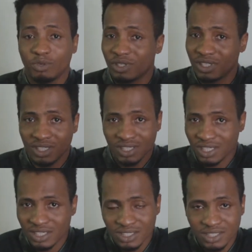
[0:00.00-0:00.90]
But
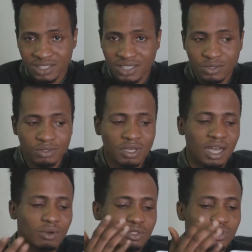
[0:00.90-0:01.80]
still,
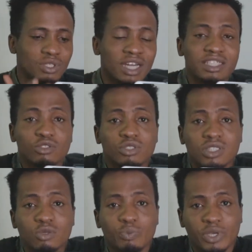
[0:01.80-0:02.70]
I was told I need to
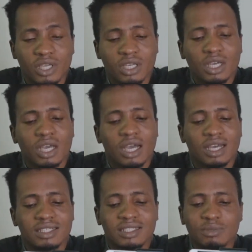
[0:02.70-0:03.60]
still pay,
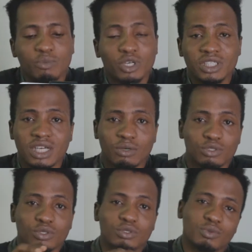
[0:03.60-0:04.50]
and the money I
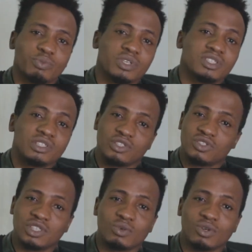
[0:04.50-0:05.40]
was told to pay is just
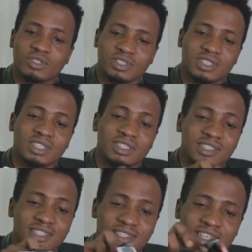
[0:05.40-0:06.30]
ridiculous. It's
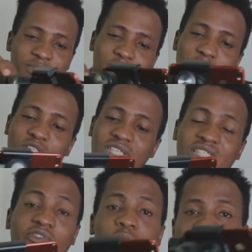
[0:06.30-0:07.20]
the same amount,
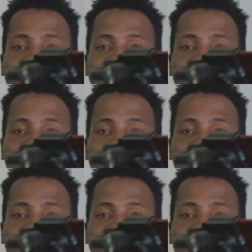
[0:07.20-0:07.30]
it's even